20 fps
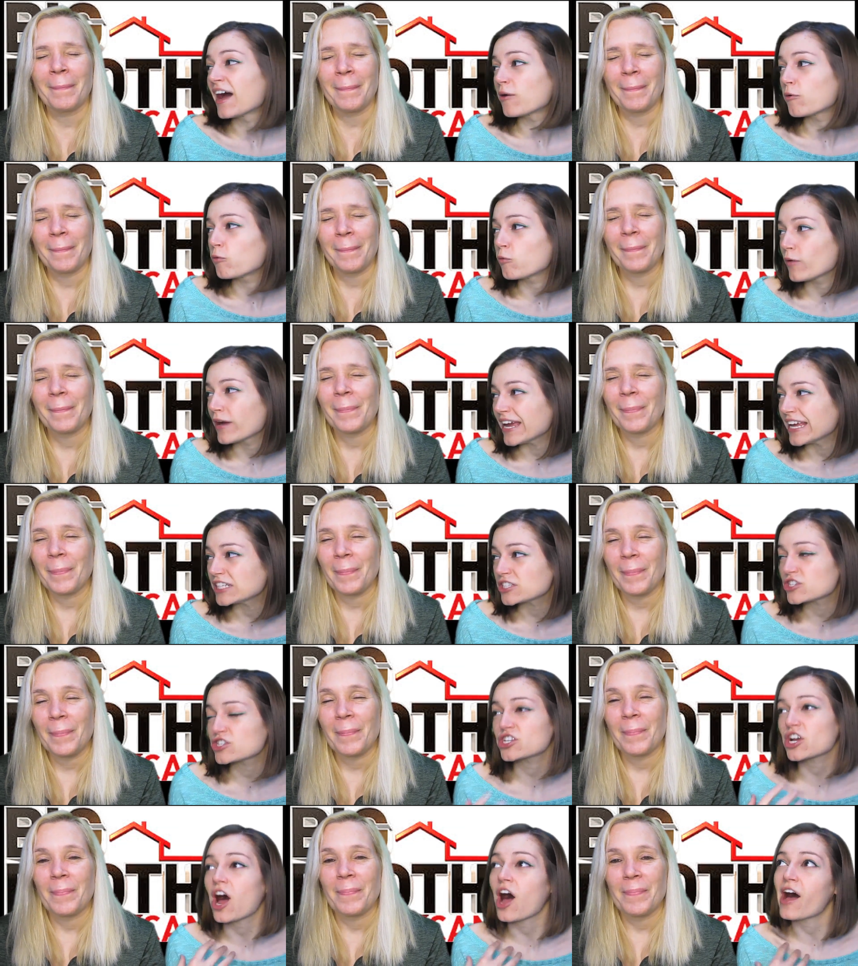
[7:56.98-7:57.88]

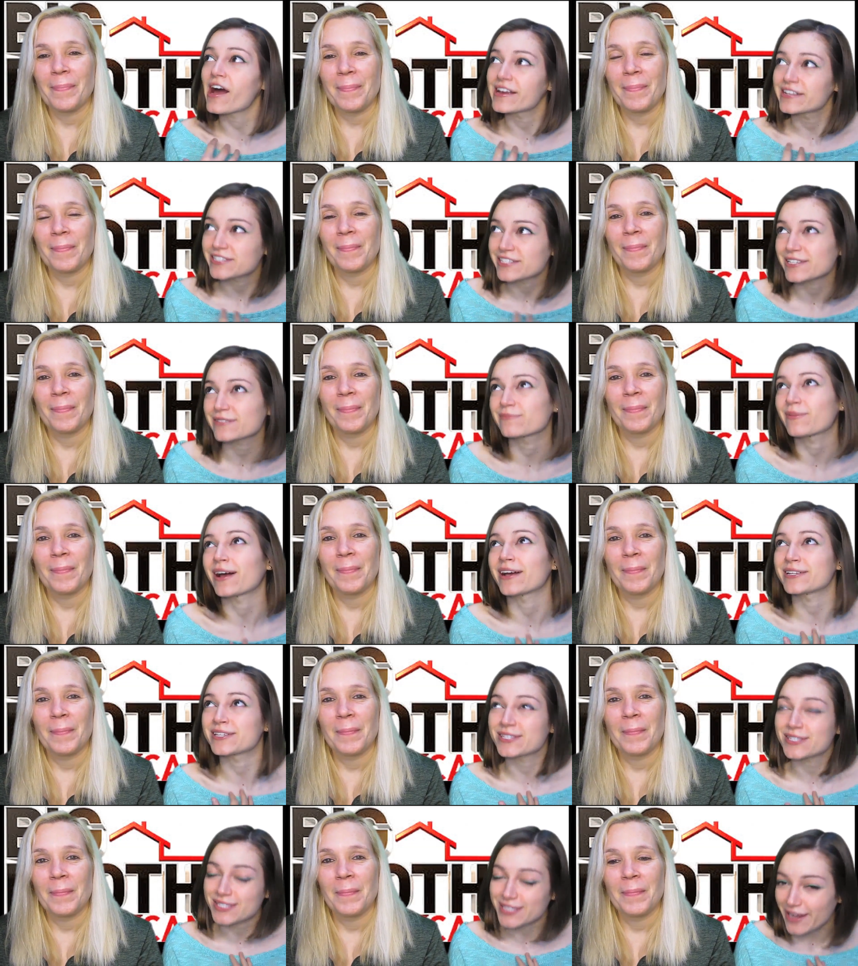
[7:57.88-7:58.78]
Speaker 1: which I did
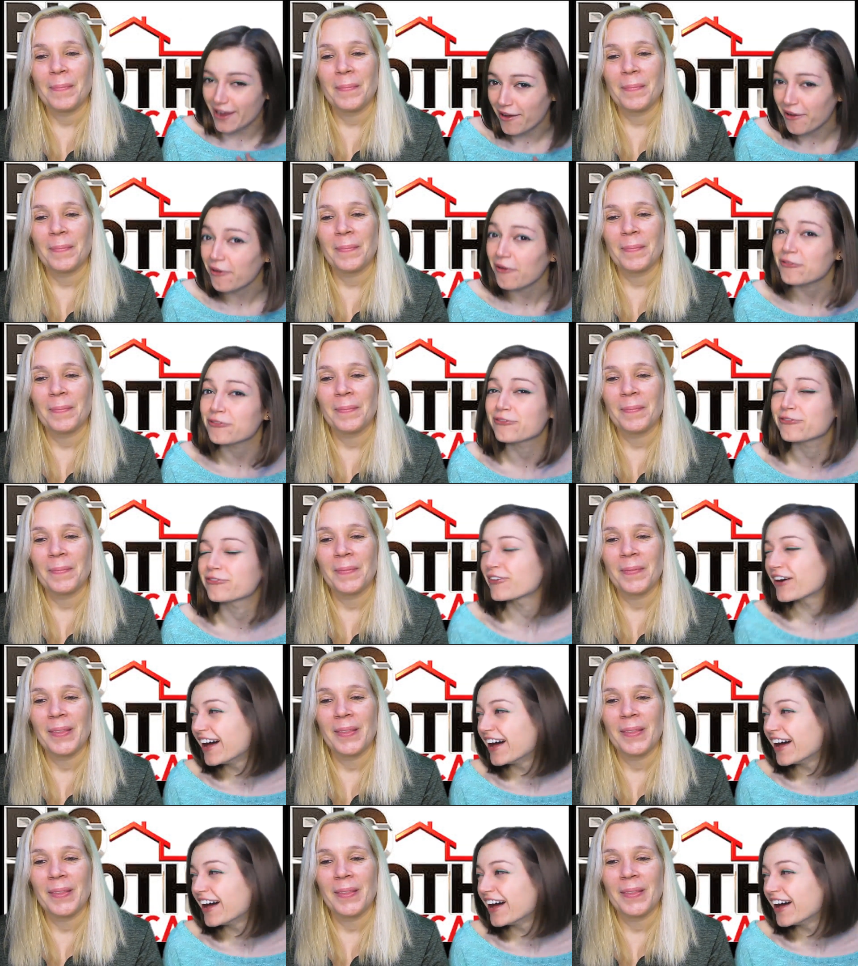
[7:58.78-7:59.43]
myself.